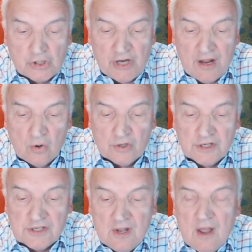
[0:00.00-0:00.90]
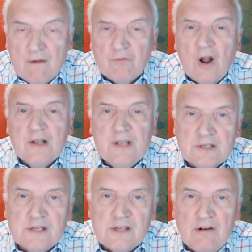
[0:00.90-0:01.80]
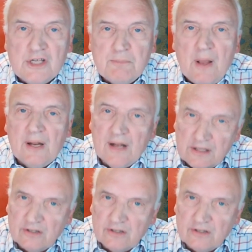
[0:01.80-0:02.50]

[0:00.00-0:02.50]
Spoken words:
or shareholders for unnecessary spending.